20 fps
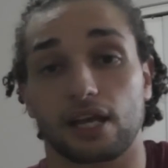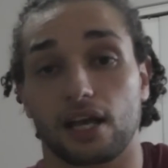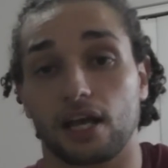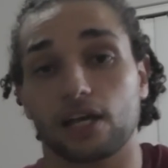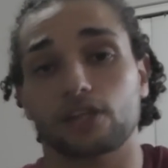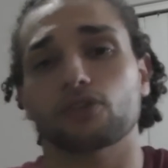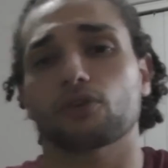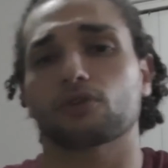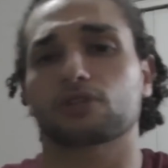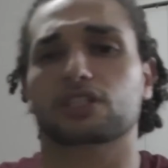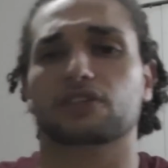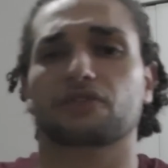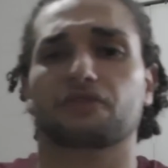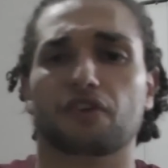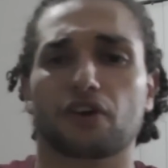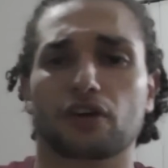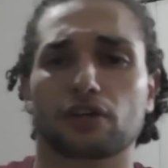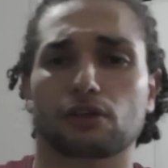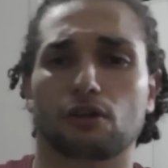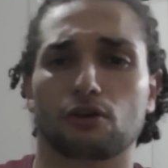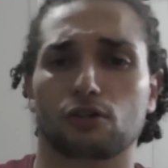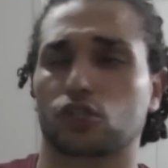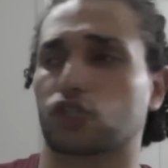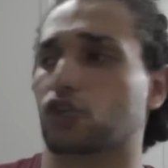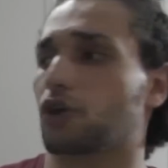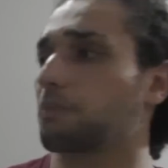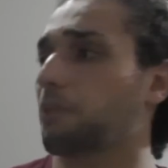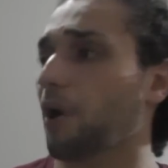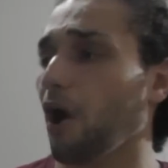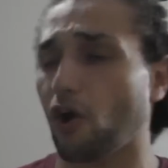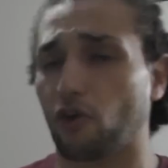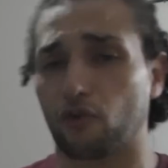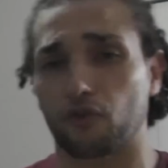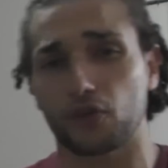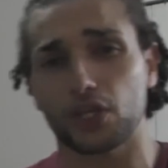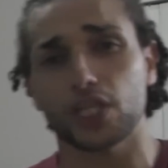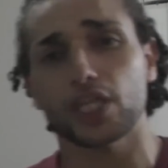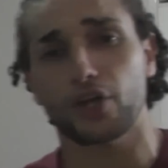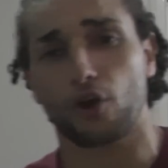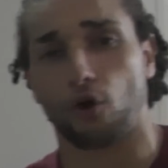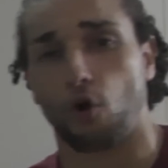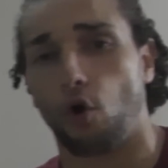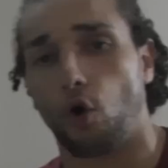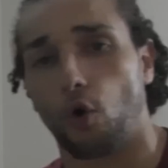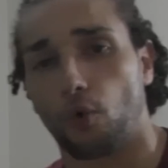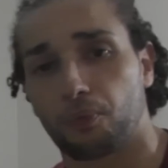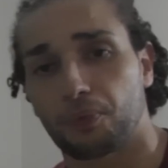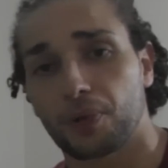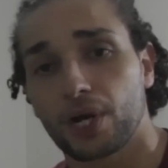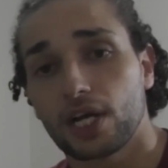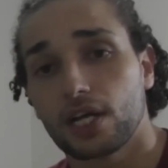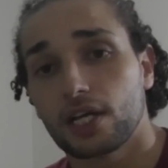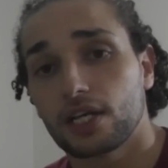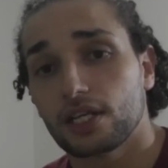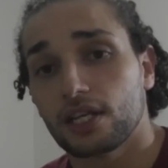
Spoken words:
I know it's a very long shot, but I really hope